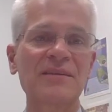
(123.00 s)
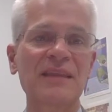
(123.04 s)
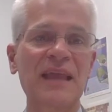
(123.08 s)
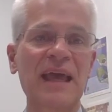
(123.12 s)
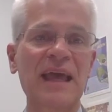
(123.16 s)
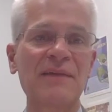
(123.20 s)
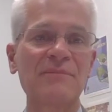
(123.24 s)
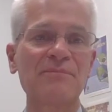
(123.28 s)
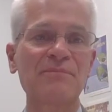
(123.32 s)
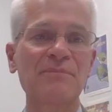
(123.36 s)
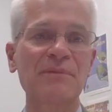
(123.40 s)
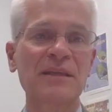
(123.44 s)

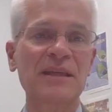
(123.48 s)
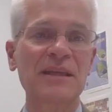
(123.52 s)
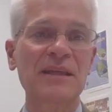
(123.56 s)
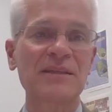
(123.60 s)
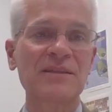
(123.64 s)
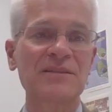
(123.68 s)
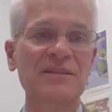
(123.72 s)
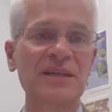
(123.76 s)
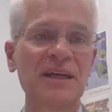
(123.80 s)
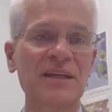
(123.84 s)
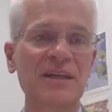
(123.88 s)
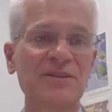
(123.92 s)
that
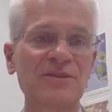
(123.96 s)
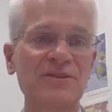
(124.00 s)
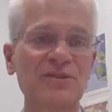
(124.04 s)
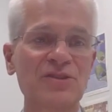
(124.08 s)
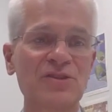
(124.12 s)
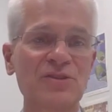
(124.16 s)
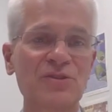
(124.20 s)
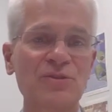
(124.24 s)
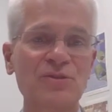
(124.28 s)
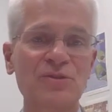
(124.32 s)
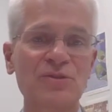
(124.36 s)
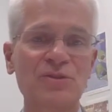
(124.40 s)

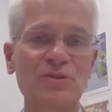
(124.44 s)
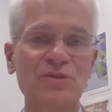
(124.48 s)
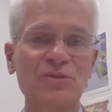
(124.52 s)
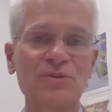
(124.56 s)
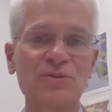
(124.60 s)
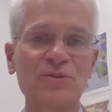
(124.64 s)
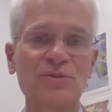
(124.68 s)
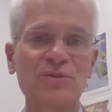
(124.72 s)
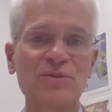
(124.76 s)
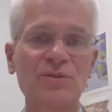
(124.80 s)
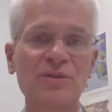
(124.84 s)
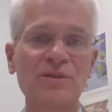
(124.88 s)
entitles you
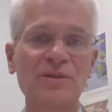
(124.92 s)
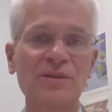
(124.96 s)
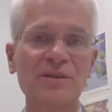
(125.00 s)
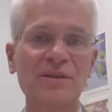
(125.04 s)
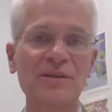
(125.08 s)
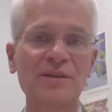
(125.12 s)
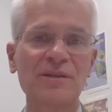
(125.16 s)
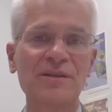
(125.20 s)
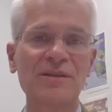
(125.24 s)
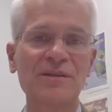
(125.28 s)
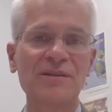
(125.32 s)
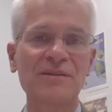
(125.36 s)
to
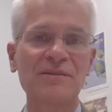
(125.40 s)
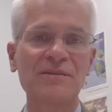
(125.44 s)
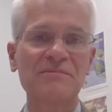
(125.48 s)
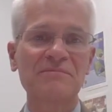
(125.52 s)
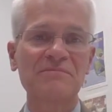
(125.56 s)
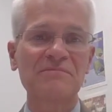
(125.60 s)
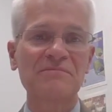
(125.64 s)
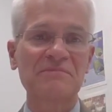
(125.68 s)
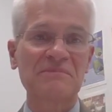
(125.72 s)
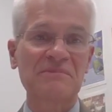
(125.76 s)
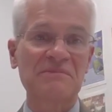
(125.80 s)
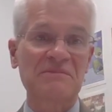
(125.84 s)

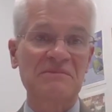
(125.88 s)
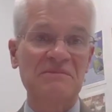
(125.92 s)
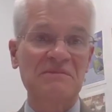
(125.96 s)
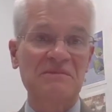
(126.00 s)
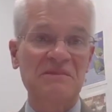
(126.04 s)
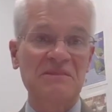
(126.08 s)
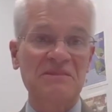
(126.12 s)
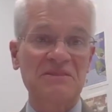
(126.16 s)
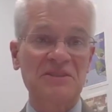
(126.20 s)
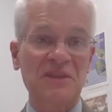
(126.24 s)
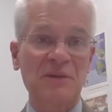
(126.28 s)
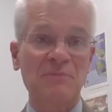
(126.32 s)

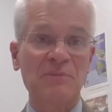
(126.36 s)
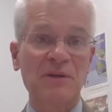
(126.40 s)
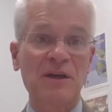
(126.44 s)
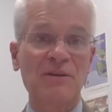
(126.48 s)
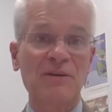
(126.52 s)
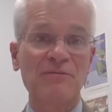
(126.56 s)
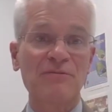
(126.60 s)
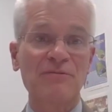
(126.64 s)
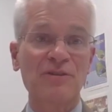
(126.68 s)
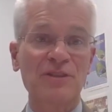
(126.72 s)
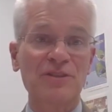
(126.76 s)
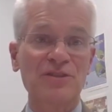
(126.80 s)
some
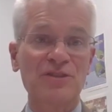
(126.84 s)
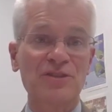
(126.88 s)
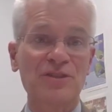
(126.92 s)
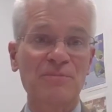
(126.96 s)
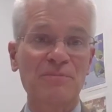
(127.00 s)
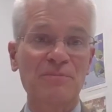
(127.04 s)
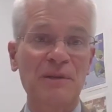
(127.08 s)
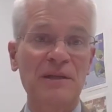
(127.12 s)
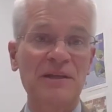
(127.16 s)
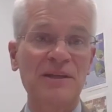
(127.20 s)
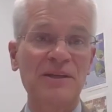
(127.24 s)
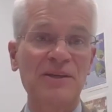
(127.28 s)
coverage,
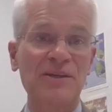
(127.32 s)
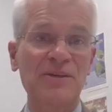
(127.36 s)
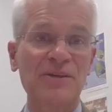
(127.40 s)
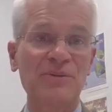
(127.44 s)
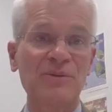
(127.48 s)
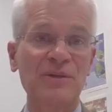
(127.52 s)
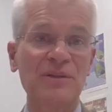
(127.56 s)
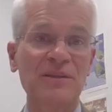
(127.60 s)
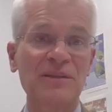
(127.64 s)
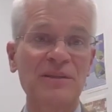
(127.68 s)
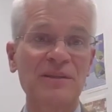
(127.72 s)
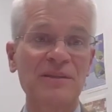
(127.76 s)
depending on
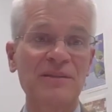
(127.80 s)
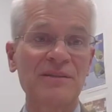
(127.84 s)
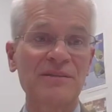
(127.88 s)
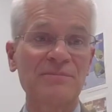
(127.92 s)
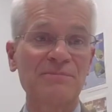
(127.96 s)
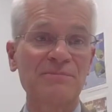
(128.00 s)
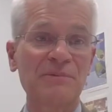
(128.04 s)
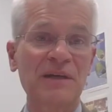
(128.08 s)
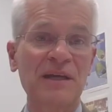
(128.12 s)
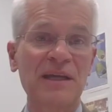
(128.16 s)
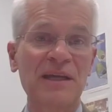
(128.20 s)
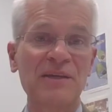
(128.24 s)
what the
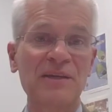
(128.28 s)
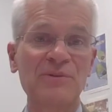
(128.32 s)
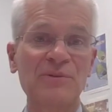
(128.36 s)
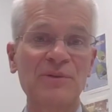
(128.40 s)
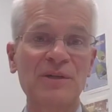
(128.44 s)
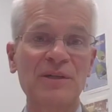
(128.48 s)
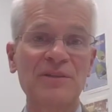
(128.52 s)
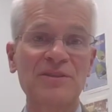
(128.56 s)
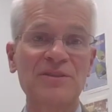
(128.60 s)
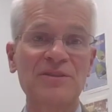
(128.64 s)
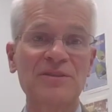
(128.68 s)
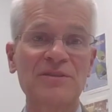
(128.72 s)
plan
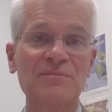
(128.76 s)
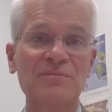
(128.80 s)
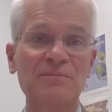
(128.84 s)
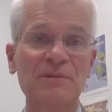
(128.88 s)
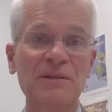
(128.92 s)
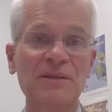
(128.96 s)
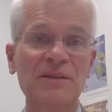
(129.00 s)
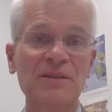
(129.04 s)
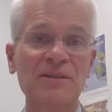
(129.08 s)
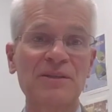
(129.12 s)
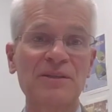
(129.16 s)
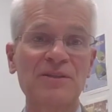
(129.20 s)
wants,
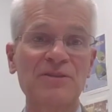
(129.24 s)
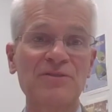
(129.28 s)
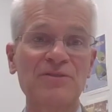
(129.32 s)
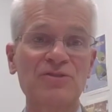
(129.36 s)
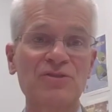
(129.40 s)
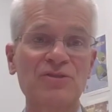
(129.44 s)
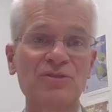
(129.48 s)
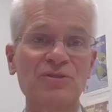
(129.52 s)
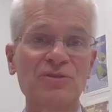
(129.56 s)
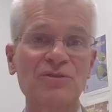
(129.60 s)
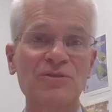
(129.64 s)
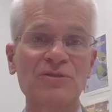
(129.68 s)
depending on the
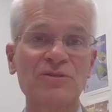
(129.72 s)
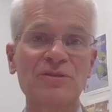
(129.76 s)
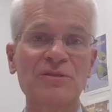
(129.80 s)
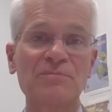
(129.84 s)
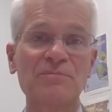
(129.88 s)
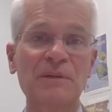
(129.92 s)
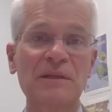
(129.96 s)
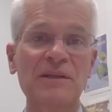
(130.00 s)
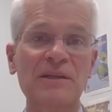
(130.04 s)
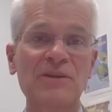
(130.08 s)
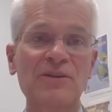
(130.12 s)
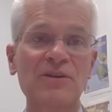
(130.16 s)
insurer,
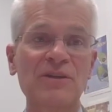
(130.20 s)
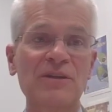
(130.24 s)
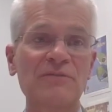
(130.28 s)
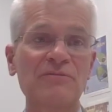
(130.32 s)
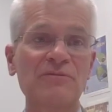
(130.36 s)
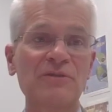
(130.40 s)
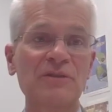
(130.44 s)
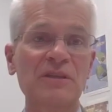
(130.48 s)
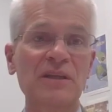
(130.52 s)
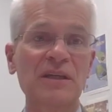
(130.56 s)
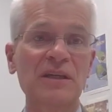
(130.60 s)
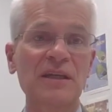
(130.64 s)
depending on
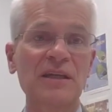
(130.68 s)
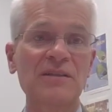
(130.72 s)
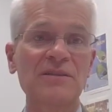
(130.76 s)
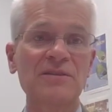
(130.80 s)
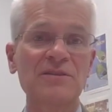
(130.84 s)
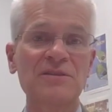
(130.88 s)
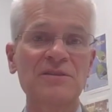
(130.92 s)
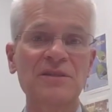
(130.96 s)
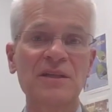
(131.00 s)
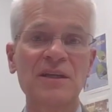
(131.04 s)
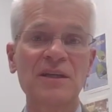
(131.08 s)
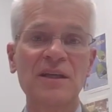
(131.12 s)
everything
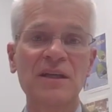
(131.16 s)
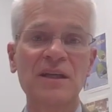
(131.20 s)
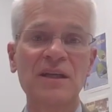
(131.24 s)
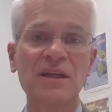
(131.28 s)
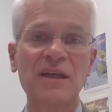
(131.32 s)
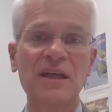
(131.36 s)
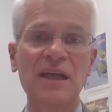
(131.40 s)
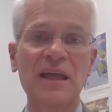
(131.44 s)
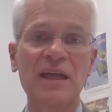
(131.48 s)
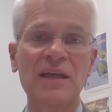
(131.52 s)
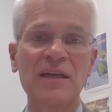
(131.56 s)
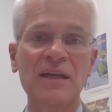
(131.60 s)
else.
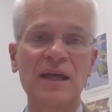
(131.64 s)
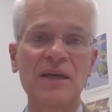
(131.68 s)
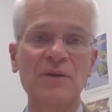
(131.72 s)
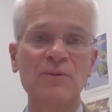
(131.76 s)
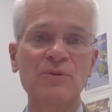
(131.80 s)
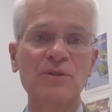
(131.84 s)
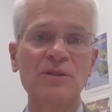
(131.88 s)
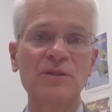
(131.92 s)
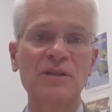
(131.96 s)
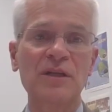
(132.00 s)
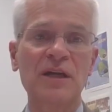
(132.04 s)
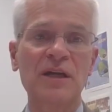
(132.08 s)
And I
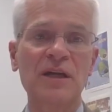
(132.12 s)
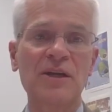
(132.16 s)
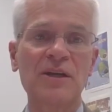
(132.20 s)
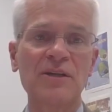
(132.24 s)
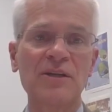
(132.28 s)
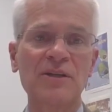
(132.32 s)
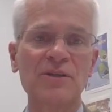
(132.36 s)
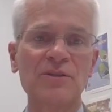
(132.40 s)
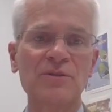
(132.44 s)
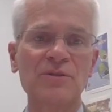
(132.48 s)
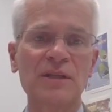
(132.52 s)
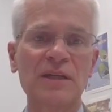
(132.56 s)
would
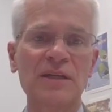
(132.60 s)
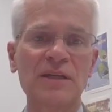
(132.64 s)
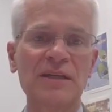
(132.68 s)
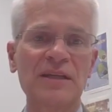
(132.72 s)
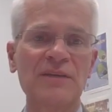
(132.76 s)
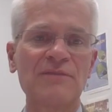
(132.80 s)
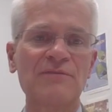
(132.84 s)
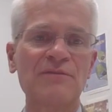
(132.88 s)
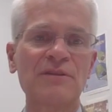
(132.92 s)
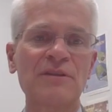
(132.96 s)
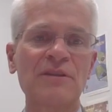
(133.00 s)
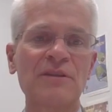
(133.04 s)
argue that
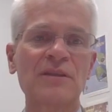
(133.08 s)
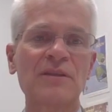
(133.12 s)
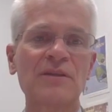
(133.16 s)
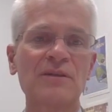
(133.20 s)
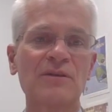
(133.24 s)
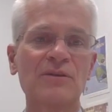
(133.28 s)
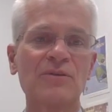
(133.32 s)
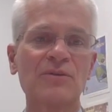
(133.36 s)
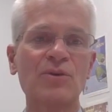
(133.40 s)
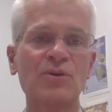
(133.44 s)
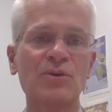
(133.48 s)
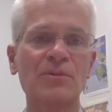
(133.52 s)
even the
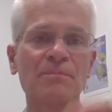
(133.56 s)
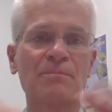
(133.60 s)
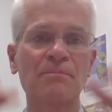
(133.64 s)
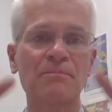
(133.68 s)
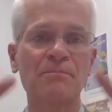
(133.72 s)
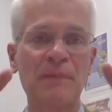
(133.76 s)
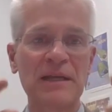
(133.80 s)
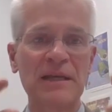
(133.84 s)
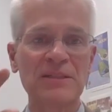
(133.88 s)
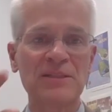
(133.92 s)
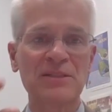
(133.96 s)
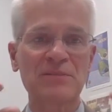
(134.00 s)
quote
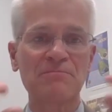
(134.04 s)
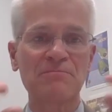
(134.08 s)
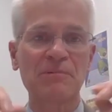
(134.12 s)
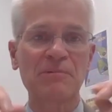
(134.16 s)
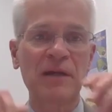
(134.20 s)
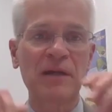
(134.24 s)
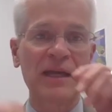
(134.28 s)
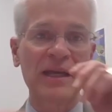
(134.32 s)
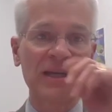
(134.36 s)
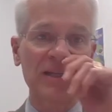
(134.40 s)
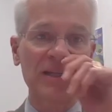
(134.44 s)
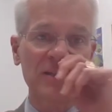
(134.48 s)
best
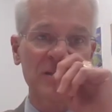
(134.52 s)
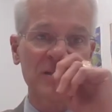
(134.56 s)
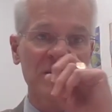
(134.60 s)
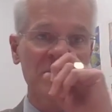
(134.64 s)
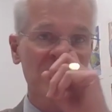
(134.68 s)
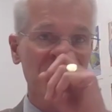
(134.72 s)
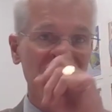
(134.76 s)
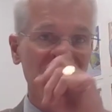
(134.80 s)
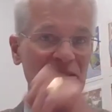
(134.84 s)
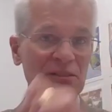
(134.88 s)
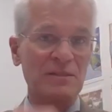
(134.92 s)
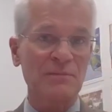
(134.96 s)

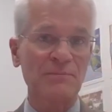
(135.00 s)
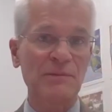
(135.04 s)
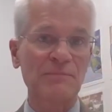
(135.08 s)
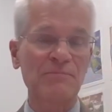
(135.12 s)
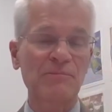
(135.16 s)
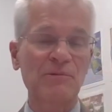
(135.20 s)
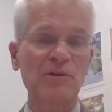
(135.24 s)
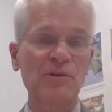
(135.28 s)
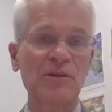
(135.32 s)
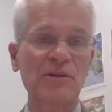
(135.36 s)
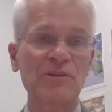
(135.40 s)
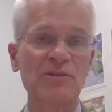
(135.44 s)
plans some
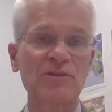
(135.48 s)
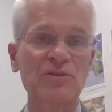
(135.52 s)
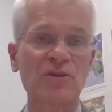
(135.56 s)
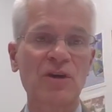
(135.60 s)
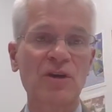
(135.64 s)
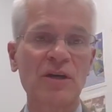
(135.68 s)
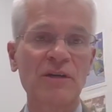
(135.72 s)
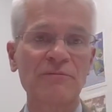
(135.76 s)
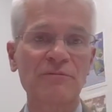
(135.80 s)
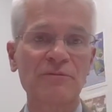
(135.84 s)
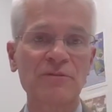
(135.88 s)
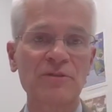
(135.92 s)
employers
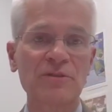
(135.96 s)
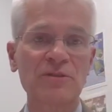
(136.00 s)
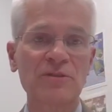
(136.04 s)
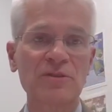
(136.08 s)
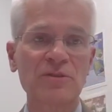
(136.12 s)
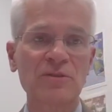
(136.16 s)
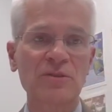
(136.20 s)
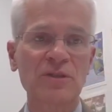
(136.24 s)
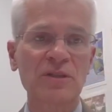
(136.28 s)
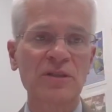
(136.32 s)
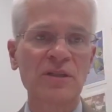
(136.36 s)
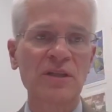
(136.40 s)
offer and
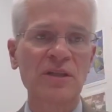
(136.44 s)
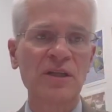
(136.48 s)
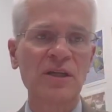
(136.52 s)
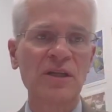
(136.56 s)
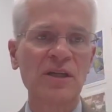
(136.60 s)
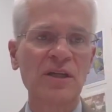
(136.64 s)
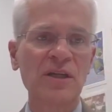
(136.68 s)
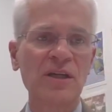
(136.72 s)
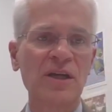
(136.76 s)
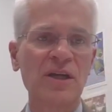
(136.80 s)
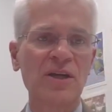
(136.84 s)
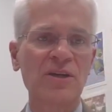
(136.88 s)
so on
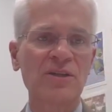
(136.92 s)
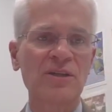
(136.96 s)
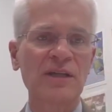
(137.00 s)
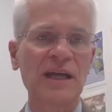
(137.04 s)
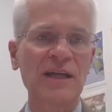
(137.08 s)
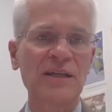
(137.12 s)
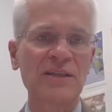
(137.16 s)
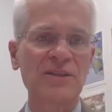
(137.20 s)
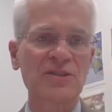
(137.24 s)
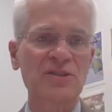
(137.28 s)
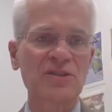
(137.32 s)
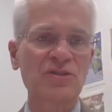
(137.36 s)
are
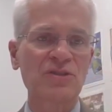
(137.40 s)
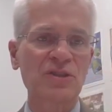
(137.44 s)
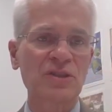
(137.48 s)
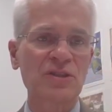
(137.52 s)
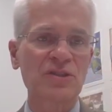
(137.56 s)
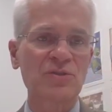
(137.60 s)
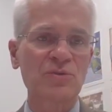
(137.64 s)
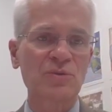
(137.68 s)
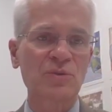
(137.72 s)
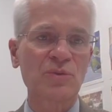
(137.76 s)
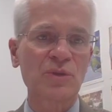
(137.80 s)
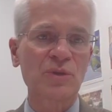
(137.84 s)
not as good
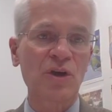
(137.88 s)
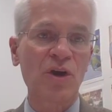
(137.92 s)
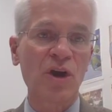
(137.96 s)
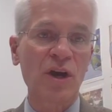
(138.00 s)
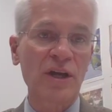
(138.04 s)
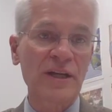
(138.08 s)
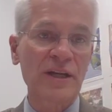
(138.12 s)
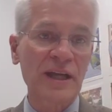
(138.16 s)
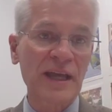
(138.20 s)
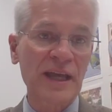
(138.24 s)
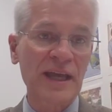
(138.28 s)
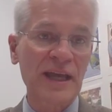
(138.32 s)
as what we
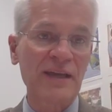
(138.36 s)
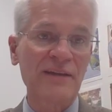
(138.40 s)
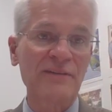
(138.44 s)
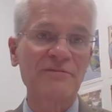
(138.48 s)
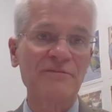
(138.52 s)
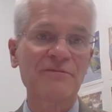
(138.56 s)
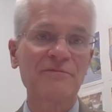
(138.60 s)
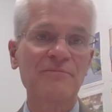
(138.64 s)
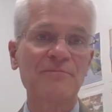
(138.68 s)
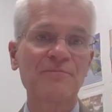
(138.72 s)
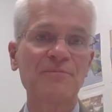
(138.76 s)
ought to have.